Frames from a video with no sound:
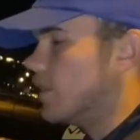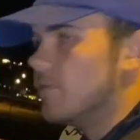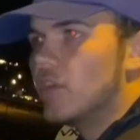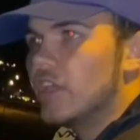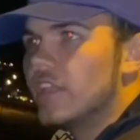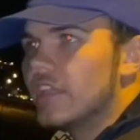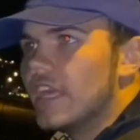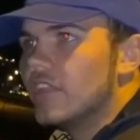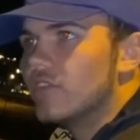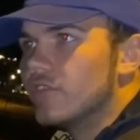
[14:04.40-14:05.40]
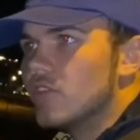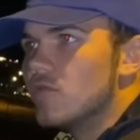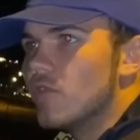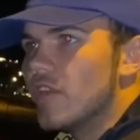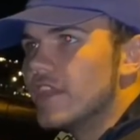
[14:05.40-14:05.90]
looking to get into a few
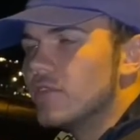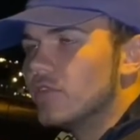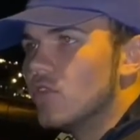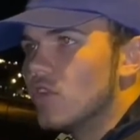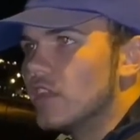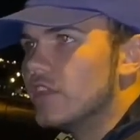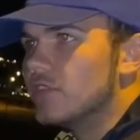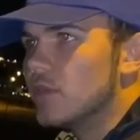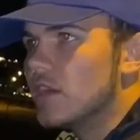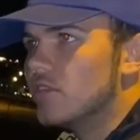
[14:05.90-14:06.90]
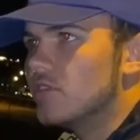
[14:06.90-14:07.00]
more venues locally as well.